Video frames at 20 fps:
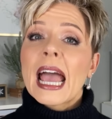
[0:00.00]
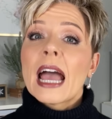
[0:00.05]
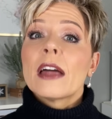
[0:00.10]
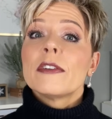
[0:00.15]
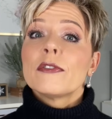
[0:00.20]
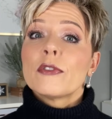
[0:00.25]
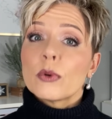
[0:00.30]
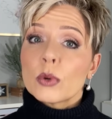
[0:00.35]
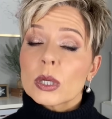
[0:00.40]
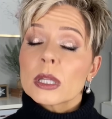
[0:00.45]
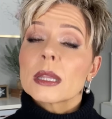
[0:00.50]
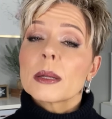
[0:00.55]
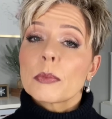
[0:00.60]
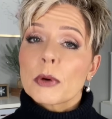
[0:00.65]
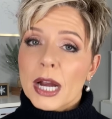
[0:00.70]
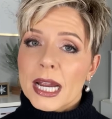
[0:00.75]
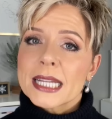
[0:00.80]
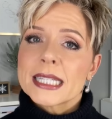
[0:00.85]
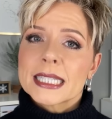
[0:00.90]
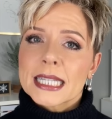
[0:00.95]
and for the
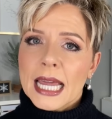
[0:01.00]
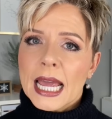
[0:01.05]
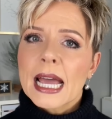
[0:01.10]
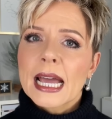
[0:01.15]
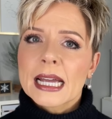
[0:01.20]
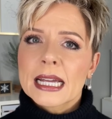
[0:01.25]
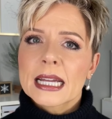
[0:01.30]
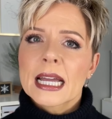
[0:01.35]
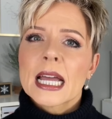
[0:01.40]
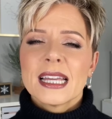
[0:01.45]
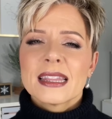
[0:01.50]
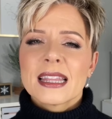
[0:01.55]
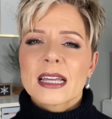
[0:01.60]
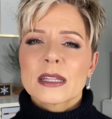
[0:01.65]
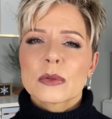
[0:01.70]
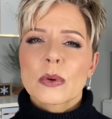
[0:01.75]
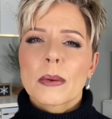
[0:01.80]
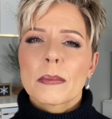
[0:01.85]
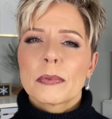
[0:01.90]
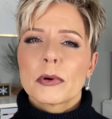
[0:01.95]
price tag, that's
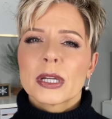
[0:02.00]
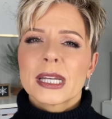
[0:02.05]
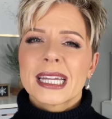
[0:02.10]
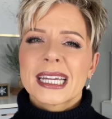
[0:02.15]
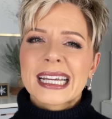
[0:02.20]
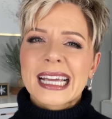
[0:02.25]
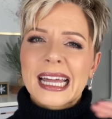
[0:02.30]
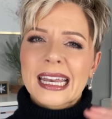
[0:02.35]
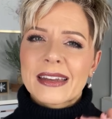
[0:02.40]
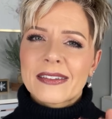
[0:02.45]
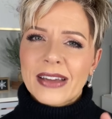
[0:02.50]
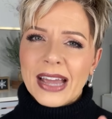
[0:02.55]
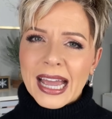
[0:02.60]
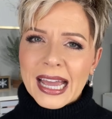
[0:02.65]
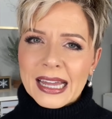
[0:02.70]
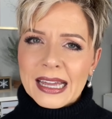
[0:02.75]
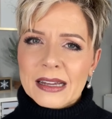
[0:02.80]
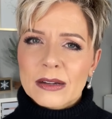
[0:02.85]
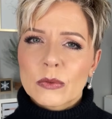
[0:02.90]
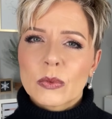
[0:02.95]
what put it kind of
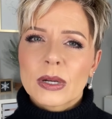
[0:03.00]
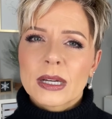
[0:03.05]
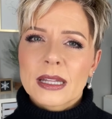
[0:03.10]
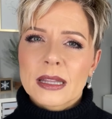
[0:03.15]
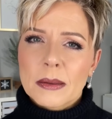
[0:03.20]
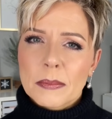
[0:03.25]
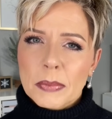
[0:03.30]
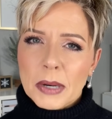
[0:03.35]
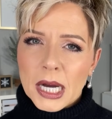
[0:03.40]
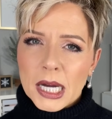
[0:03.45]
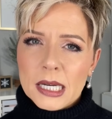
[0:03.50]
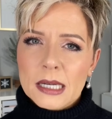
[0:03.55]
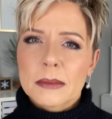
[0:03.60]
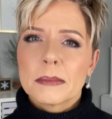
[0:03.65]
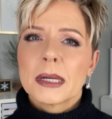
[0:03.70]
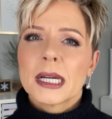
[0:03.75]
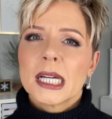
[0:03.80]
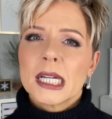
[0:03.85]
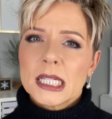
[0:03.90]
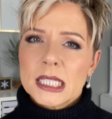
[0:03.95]
at one of the
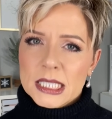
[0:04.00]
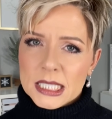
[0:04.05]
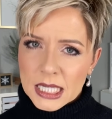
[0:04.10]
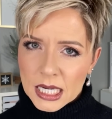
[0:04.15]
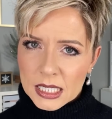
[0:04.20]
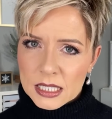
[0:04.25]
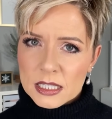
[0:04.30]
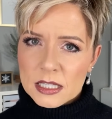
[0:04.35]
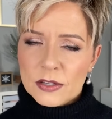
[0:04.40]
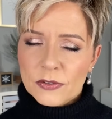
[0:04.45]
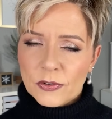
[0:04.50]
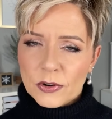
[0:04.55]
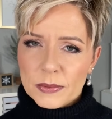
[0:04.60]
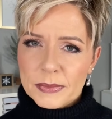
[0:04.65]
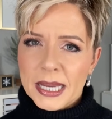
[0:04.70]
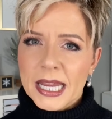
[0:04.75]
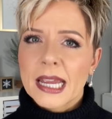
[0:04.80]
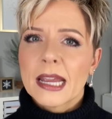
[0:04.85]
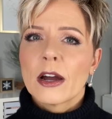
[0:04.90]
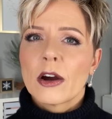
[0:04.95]
bottom duds for
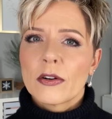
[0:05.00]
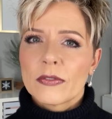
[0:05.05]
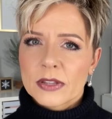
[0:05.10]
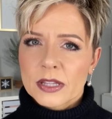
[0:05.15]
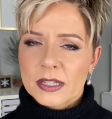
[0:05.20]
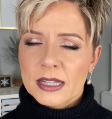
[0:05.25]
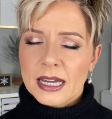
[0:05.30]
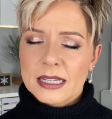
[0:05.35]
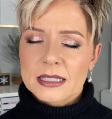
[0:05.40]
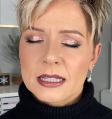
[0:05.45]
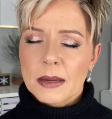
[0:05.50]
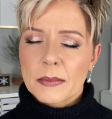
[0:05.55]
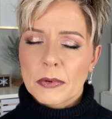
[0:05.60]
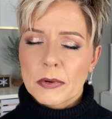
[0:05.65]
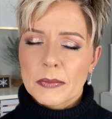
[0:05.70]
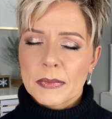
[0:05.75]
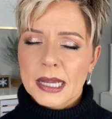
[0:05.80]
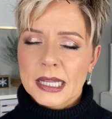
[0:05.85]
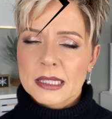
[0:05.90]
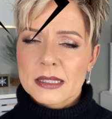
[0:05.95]
me over the last couple
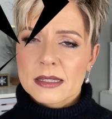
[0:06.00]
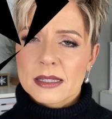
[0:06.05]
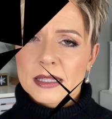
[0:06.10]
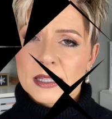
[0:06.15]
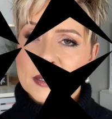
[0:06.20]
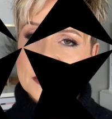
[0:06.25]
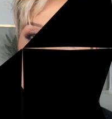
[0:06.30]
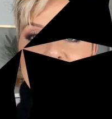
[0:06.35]
months.